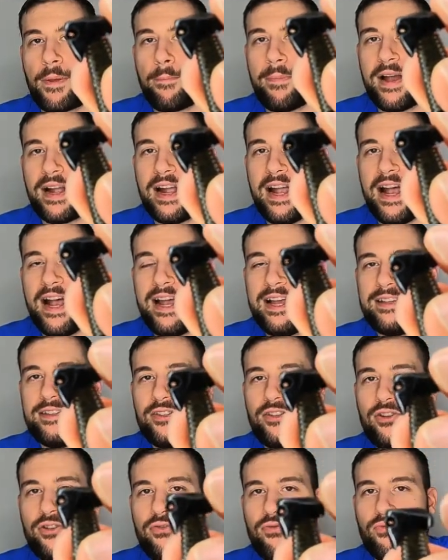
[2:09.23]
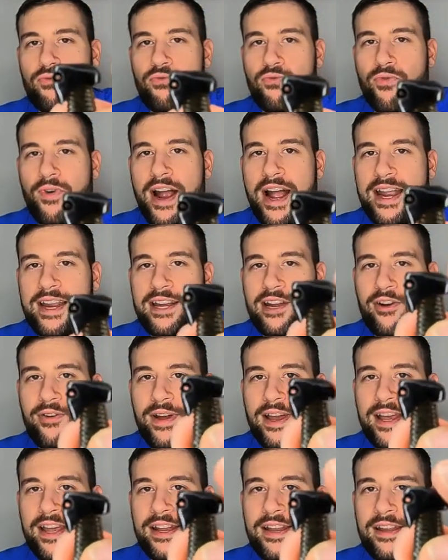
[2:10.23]
Picasso Rhino
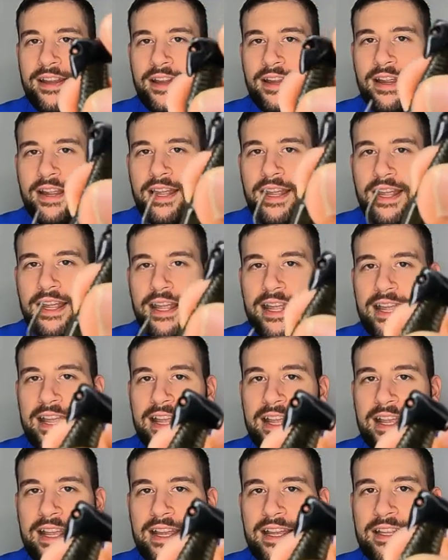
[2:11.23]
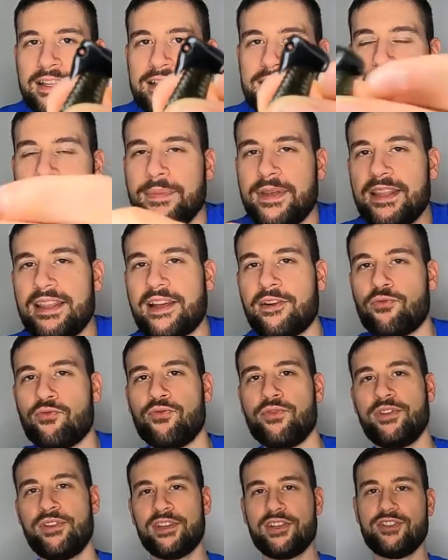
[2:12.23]
head, and something that
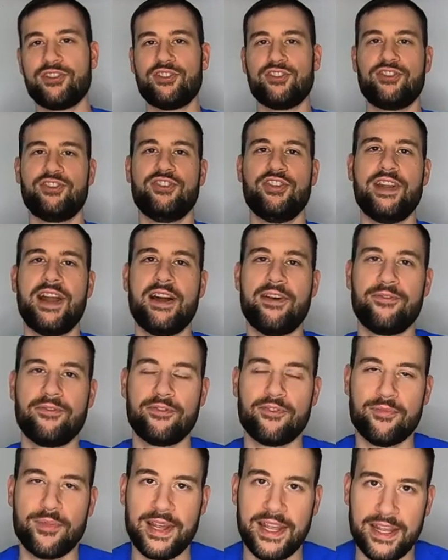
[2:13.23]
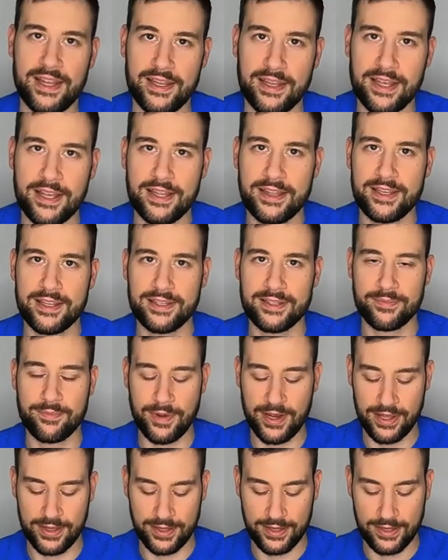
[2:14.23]
really stood out for me this
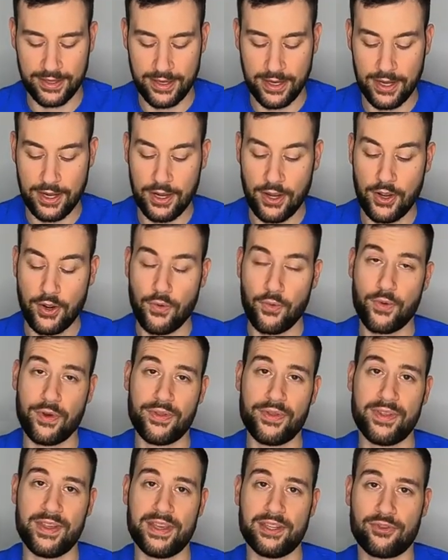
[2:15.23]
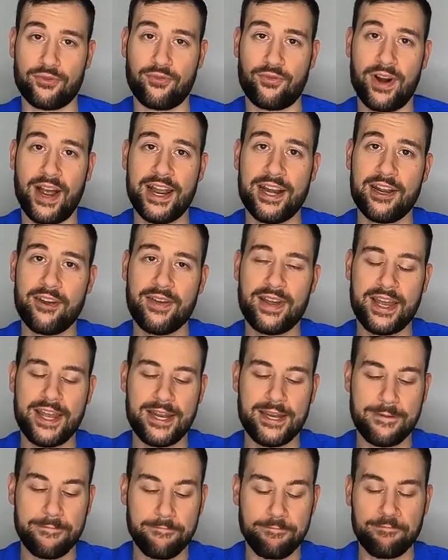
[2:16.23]
month with this Rhino
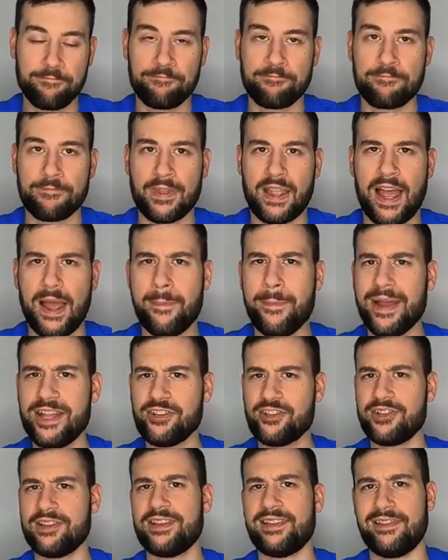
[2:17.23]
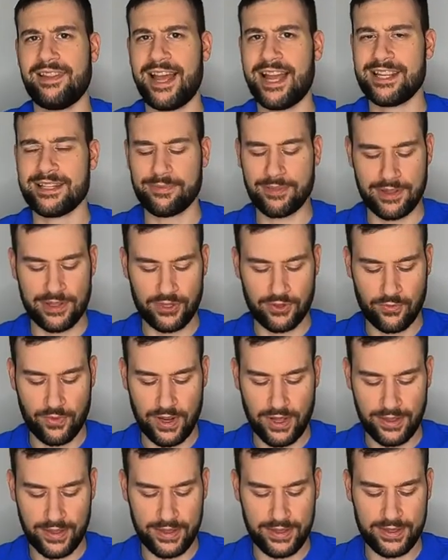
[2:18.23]
head, I mentioned it last month as
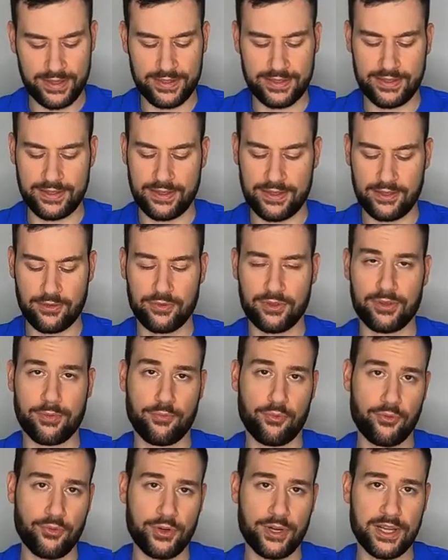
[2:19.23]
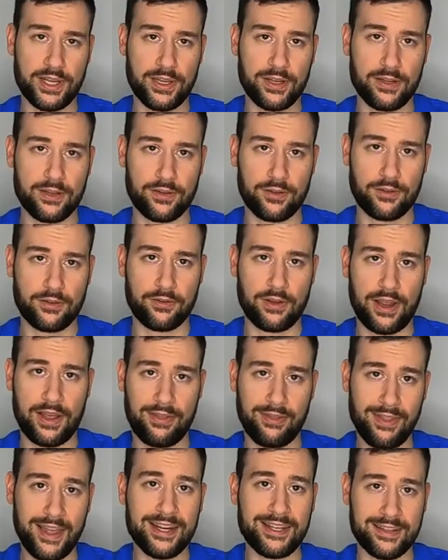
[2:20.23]
well, that this was a pretty, I
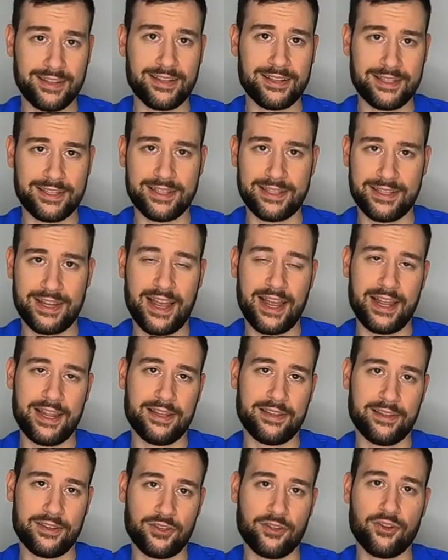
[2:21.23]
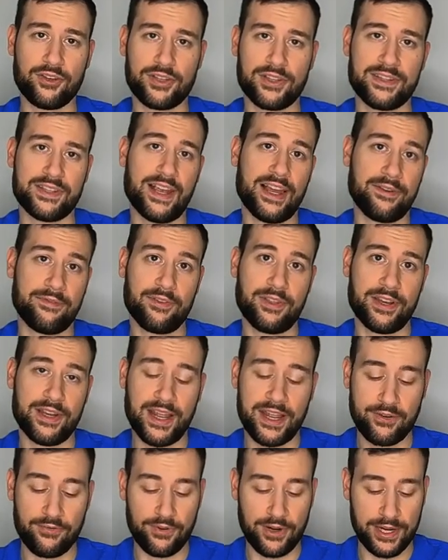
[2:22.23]
like this design, this hook design for the
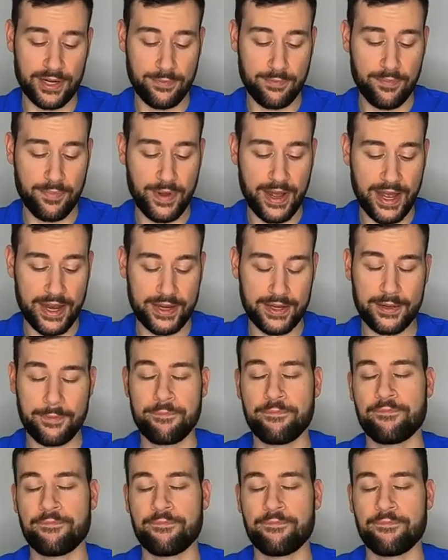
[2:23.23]
Ned rig, but